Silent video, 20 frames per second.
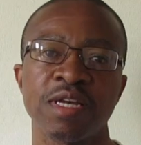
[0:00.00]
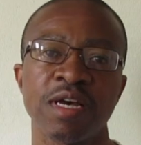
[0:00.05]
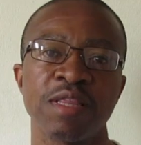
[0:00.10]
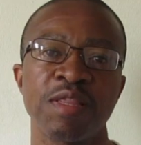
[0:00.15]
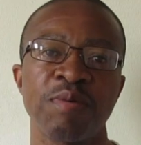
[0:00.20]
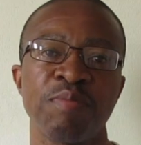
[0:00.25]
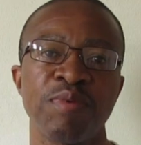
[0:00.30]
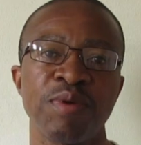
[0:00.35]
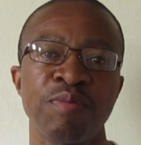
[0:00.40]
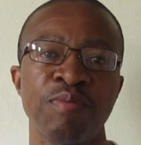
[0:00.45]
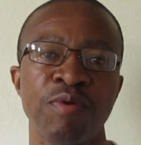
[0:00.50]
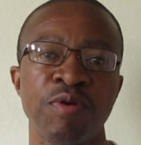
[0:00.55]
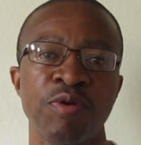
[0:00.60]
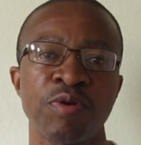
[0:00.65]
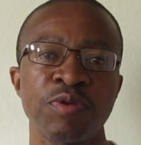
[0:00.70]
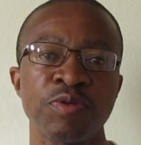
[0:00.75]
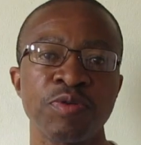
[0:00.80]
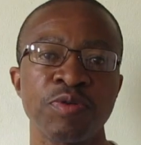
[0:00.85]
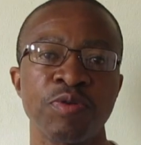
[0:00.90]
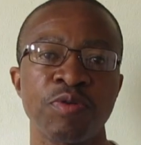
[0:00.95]
are the people
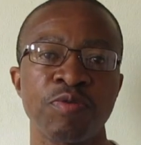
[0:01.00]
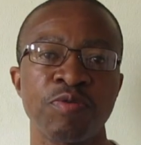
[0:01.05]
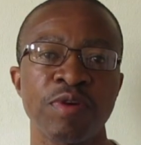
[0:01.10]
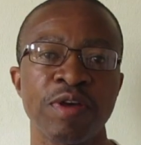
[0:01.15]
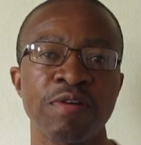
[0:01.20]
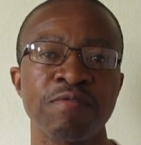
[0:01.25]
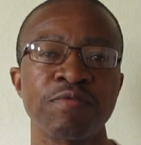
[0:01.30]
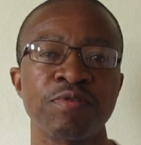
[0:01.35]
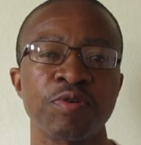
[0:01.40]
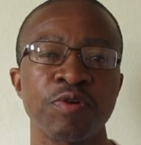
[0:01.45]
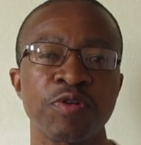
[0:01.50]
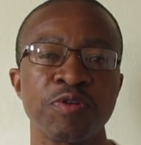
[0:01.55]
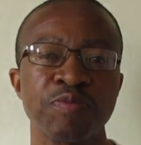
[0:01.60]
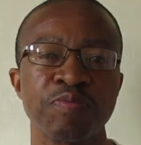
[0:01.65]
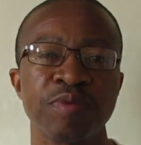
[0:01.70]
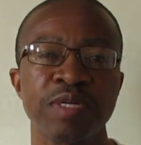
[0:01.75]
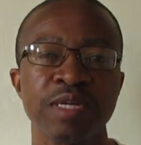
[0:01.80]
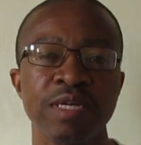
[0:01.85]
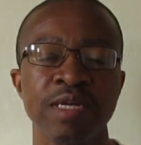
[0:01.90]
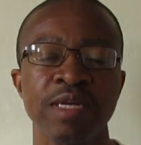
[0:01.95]
also who have
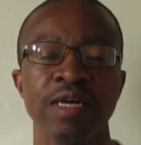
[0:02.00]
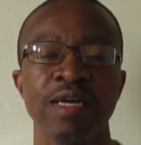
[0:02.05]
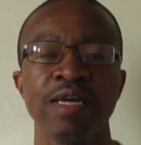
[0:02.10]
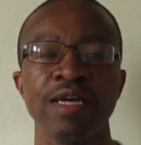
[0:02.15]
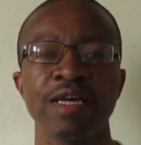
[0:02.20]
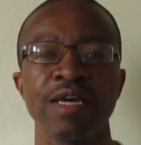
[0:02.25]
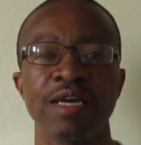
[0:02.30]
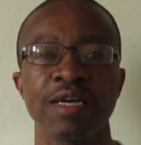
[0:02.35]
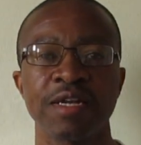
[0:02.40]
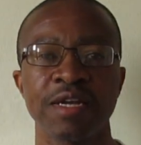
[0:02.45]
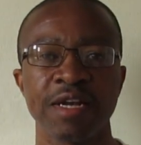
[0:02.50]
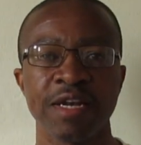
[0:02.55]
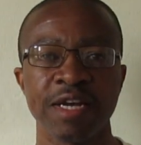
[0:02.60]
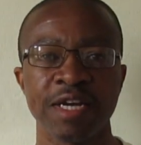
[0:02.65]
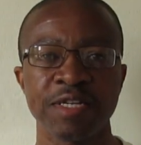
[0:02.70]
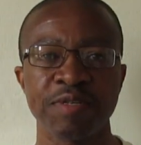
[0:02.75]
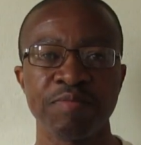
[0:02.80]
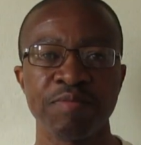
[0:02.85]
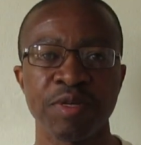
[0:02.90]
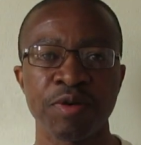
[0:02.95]
taught me and
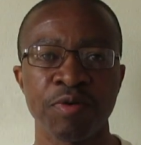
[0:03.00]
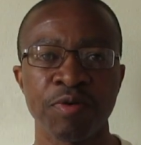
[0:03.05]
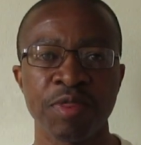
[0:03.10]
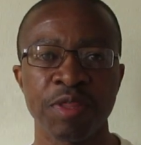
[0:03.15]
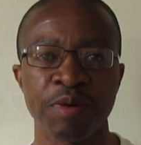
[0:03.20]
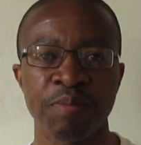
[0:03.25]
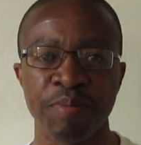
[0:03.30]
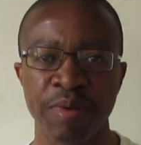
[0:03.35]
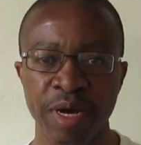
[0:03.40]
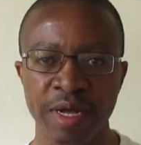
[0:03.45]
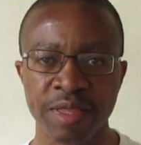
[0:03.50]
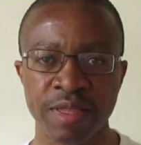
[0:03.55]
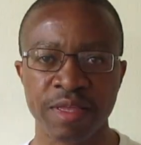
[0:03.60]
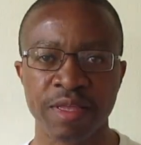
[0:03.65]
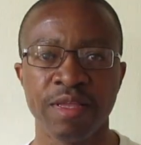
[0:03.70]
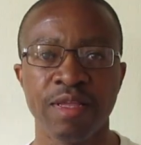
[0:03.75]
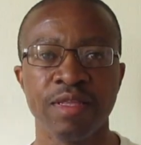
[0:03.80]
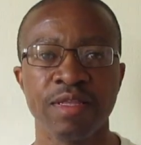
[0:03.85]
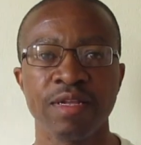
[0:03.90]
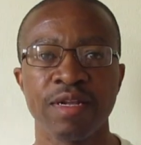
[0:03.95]
led me on the path,
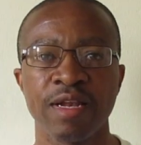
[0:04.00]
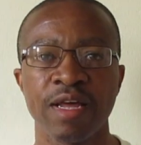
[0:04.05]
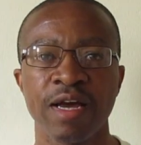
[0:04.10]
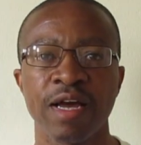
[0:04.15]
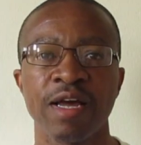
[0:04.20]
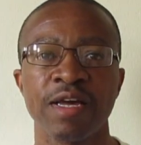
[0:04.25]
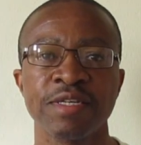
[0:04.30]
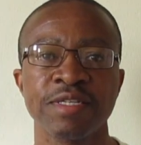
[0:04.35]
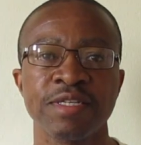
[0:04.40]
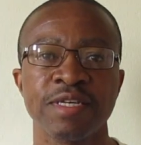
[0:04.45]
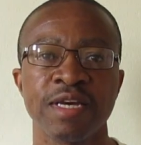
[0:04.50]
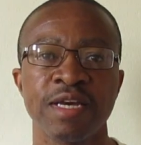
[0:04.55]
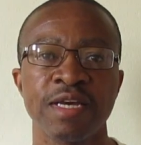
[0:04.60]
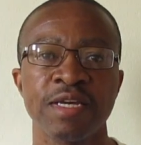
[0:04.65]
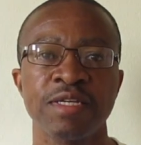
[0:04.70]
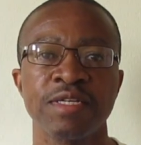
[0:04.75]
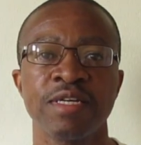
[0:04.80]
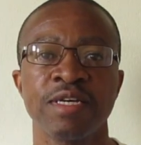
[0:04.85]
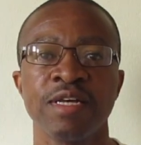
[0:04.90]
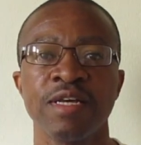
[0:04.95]
like I
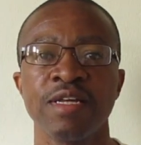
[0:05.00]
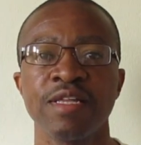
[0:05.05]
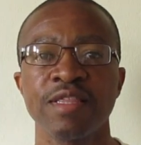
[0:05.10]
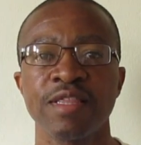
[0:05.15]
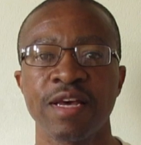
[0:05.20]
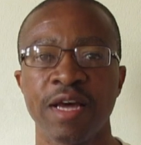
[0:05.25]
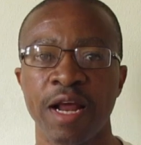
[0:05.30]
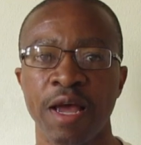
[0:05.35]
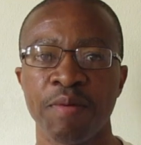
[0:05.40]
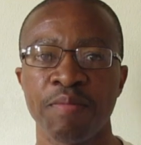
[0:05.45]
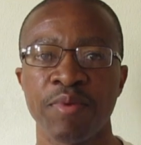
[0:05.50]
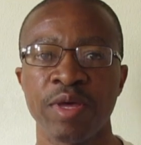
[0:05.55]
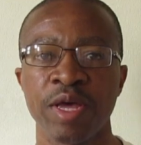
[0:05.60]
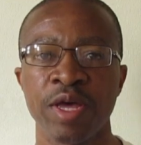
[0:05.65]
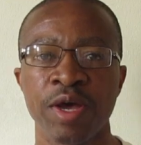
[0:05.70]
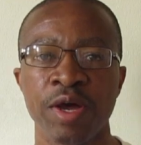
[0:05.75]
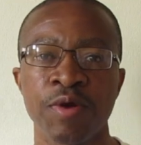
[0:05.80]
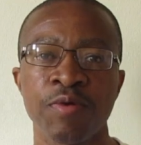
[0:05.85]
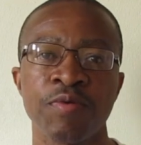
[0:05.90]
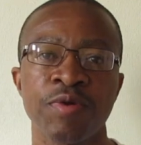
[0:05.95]
said, that I
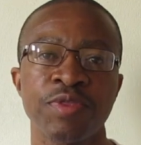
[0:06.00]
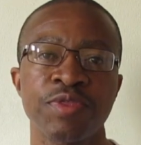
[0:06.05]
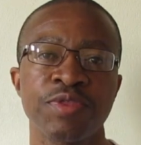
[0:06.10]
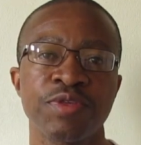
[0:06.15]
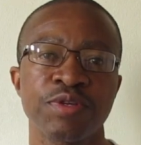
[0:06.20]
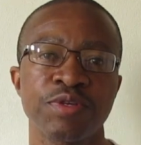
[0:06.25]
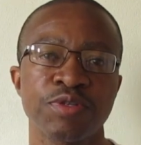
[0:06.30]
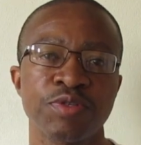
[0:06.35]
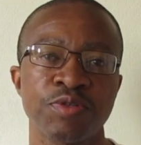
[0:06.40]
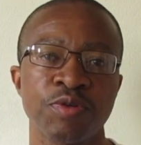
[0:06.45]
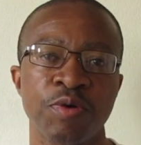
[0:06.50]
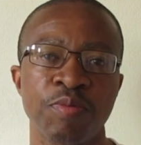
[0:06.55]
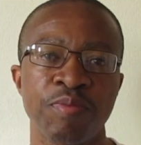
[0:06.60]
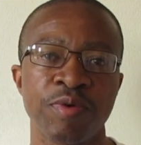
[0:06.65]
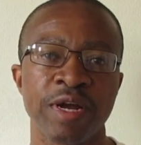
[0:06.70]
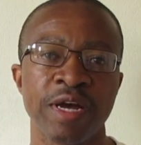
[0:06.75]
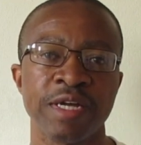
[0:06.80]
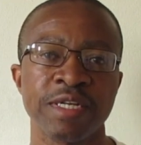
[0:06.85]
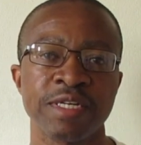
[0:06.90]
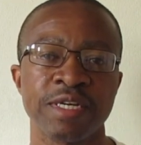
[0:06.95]
began with
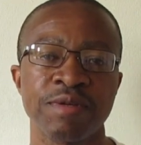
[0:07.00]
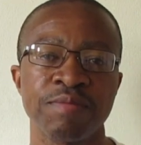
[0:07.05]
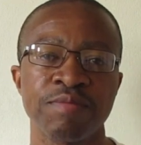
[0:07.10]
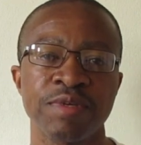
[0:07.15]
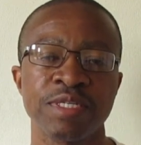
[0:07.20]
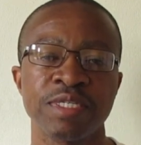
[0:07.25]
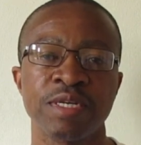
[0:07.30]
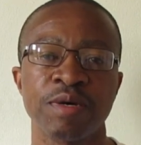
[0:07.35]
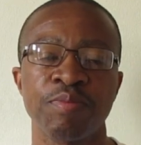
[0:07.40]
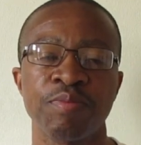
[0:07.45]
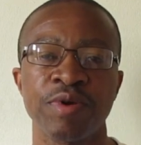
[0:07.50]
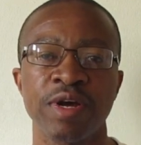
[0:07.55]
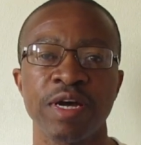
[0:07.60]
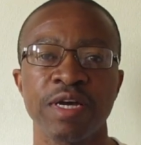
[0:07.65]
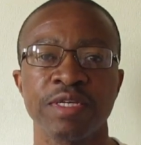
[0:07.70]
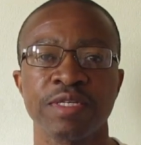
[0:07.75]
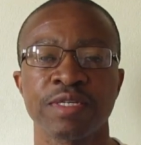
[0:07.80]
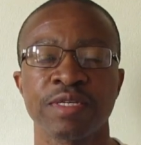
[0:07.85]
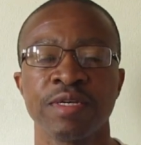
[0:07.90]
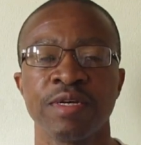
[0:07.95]
ShopRite and Mr.
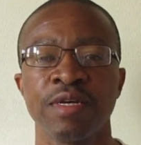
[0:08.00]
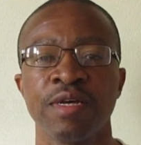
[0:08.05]
Price.